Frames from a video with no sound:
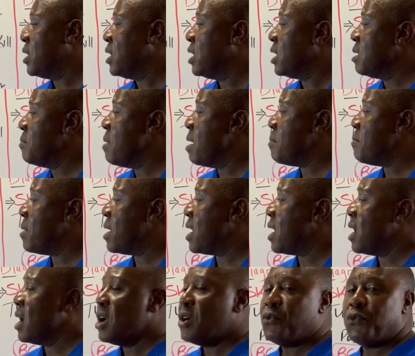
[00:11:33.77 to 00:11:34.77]
Remember,
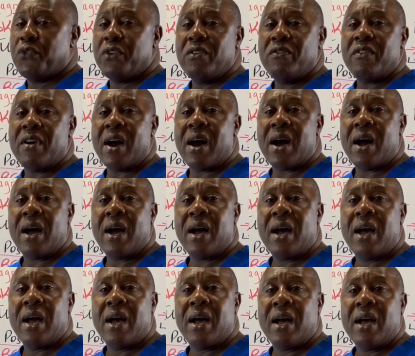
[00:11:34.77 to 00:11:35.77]
fever
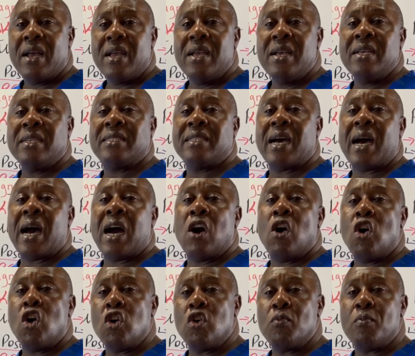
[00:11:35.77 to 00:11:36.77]
is a
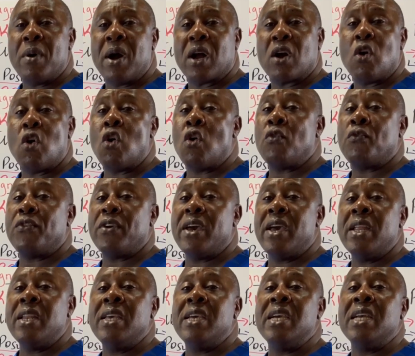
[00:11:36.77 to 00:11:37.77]
hallmark of
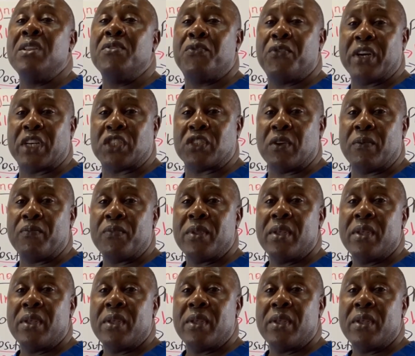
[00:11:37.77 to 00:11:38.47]
any infection,